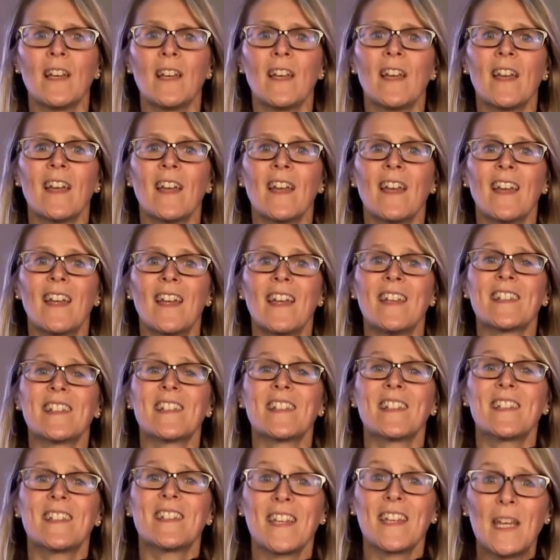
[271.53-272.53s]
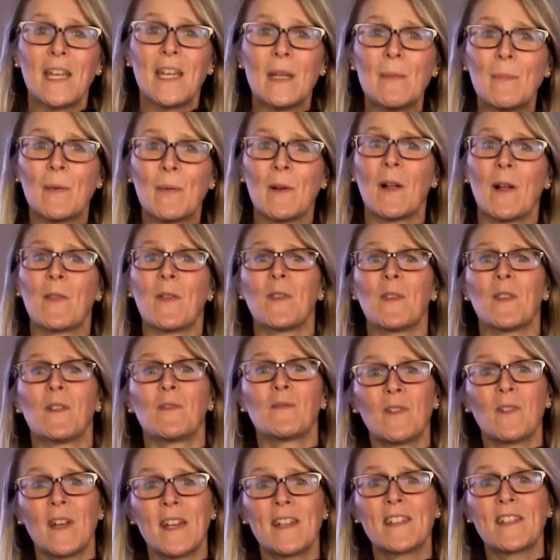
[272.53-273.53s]
is steeper than the
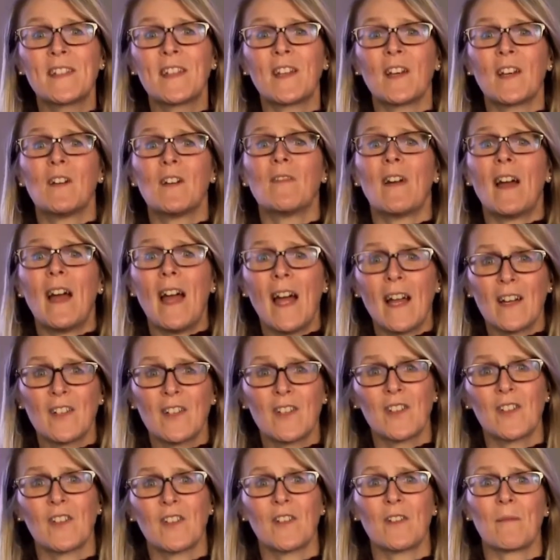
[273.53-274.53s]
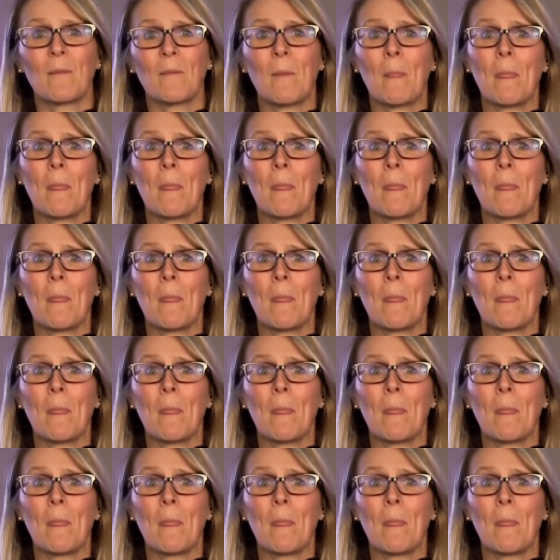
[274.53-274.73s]
risk of action.